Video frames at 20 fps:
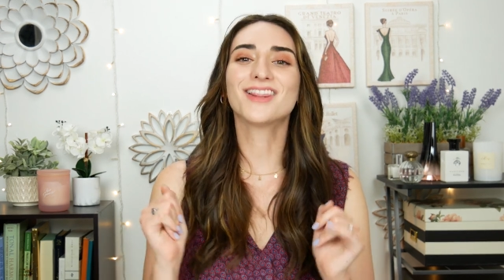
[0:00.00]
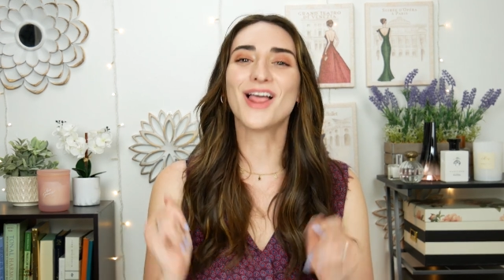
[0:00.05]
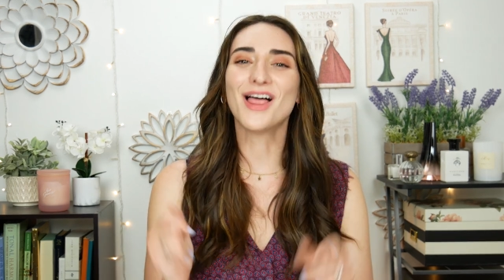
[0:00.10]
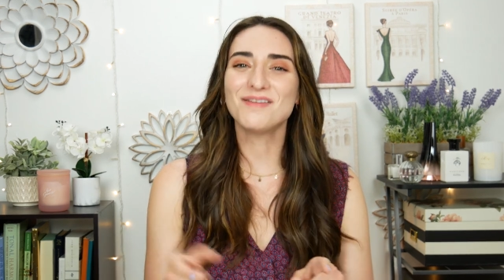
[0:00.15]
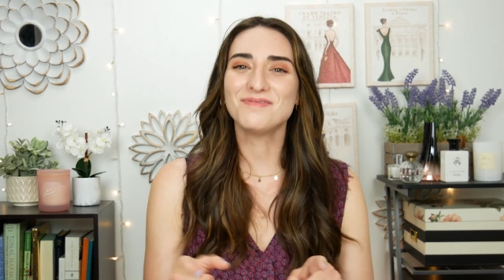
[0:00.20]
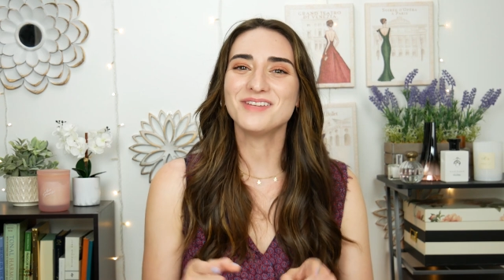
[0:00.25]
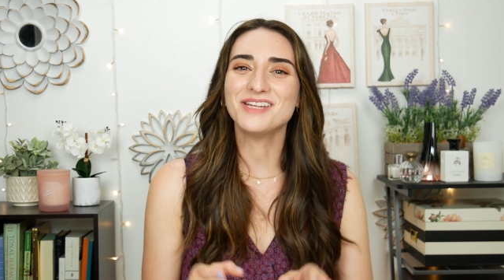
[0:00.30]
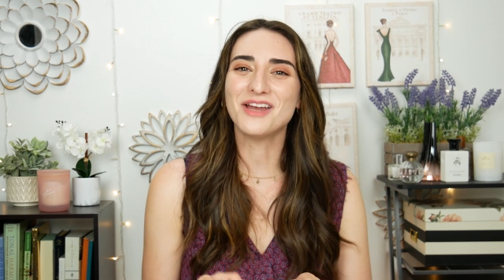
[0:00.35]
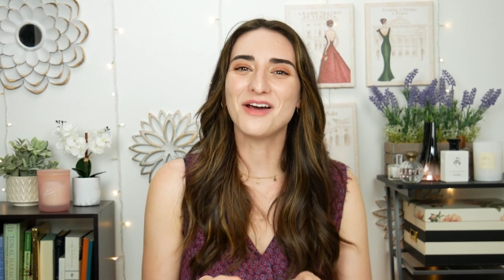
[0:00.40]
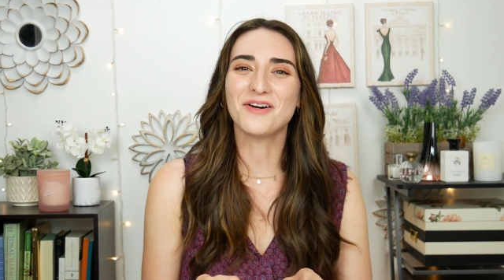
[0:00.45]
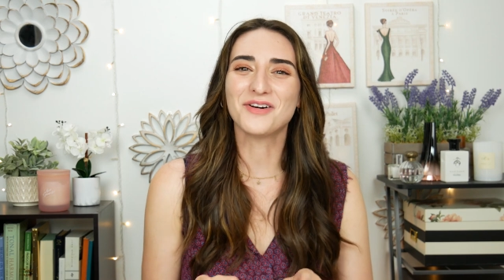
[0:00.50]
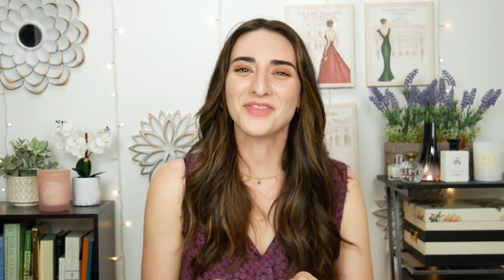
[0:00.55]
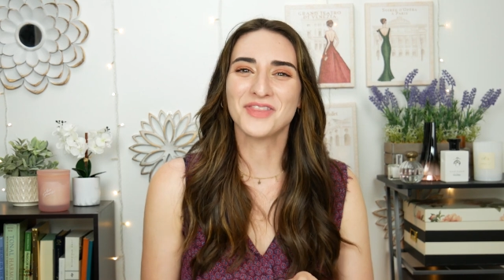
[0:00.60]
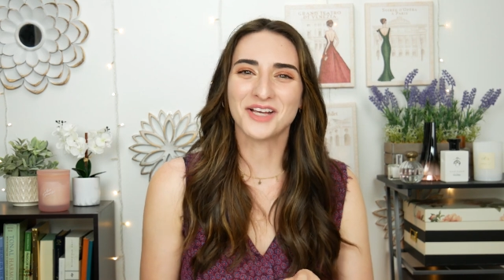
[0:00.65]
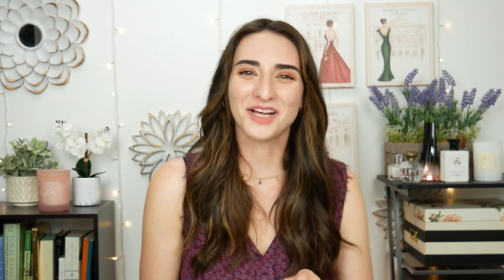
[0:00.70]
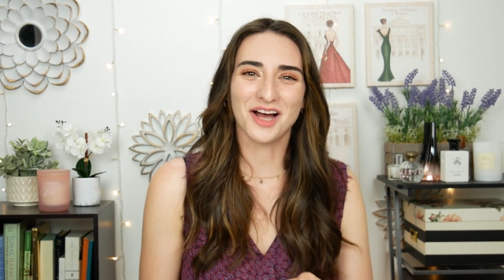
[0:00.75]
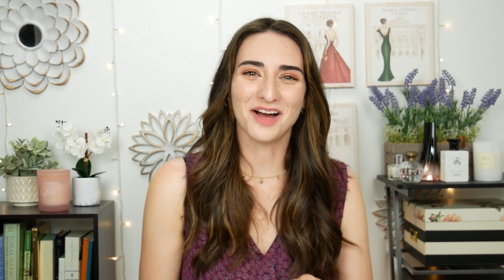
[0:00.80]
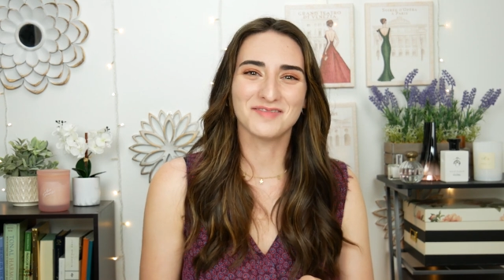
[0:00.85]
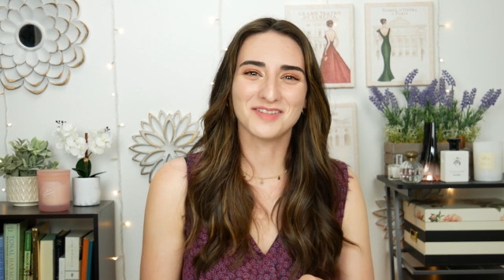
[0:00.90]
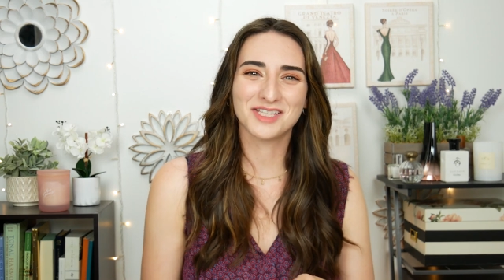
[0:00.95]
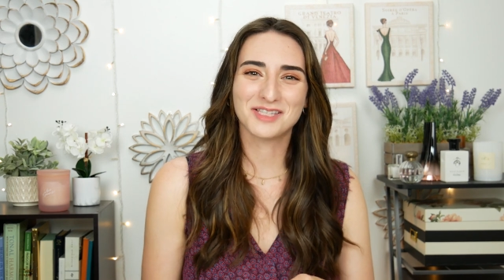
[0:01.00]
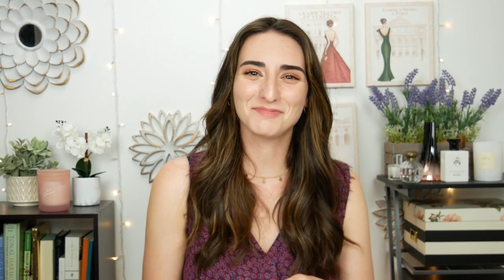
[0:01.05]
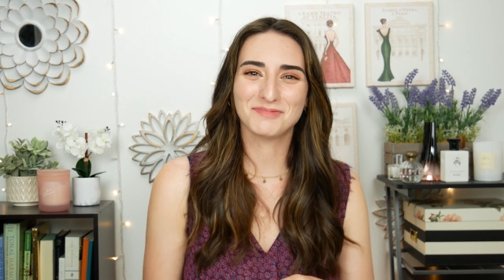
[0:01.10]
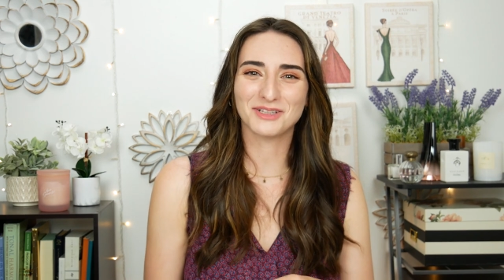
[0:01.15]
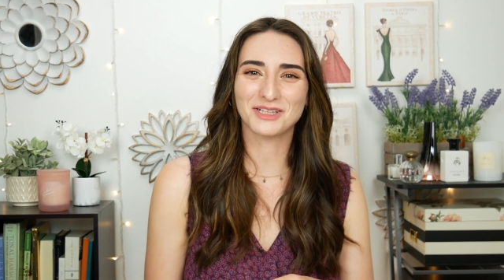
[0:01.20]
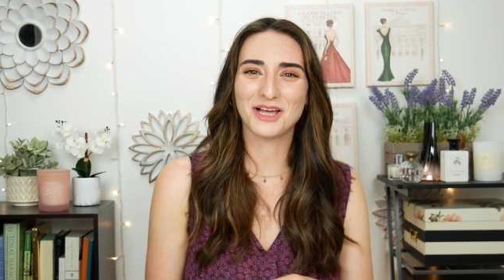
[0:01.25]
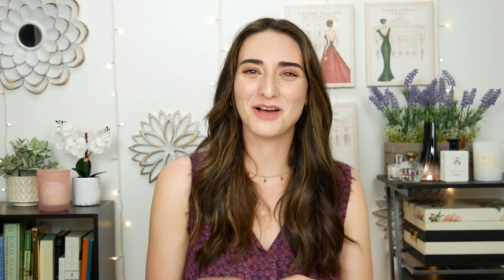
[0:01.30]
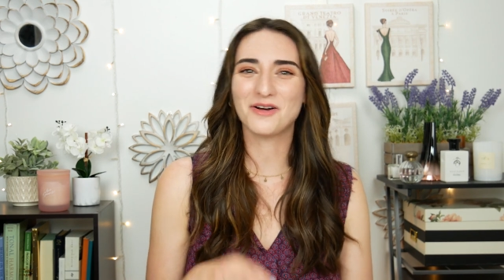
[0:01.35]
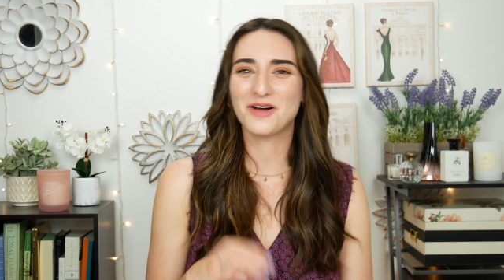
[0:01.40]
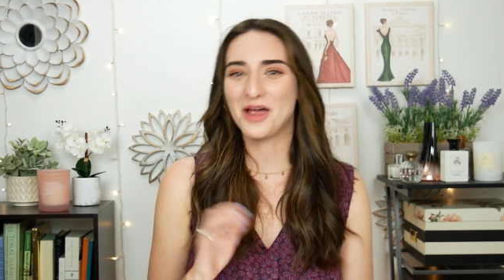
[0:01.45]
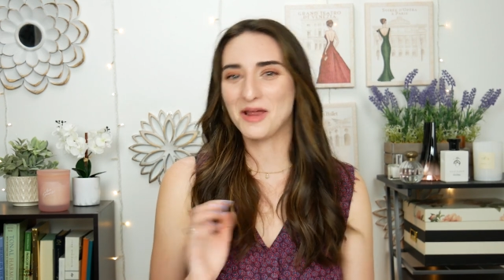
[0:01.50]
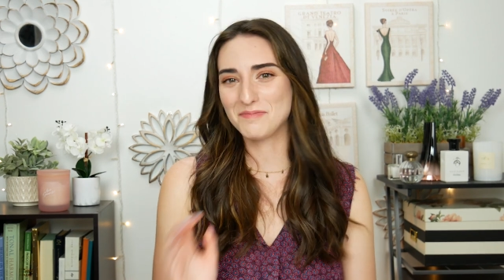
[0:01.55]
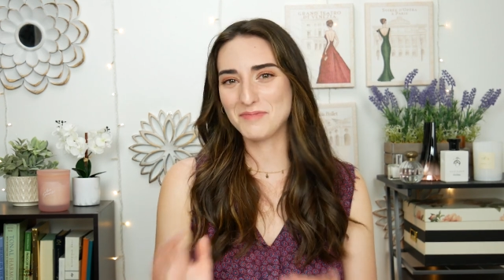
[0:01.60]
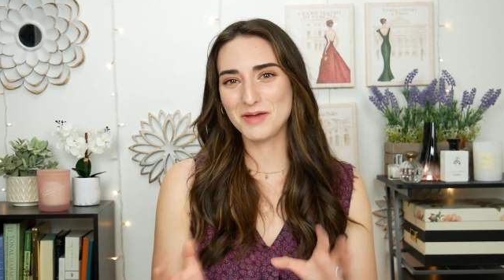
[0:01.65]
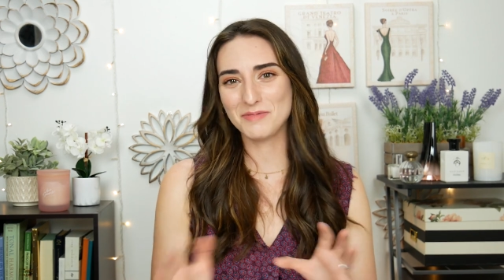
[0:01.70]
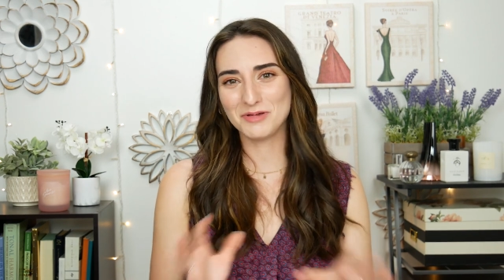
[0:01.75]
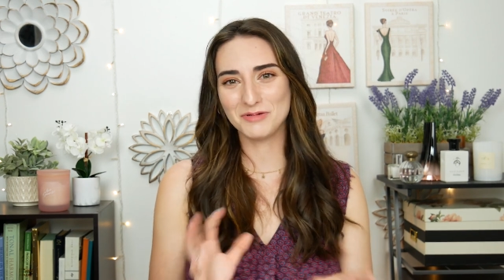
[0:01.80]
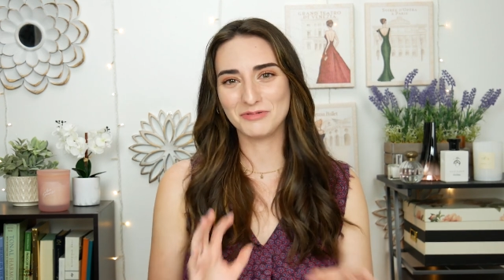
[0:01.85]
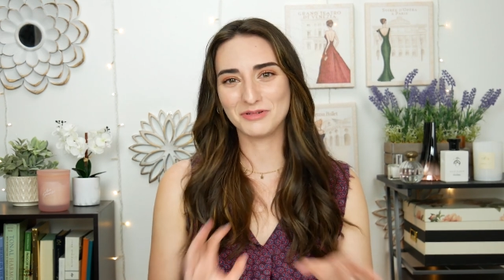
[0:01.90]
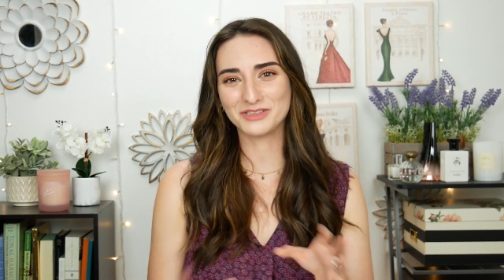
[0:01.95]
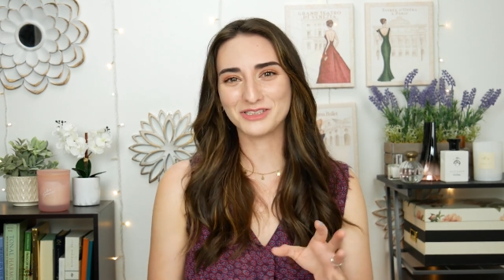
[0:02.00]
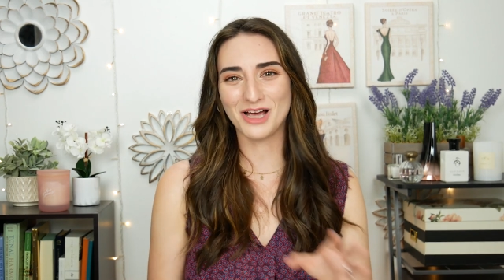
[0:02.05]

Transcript: Let me know in the comments below and maybe we'll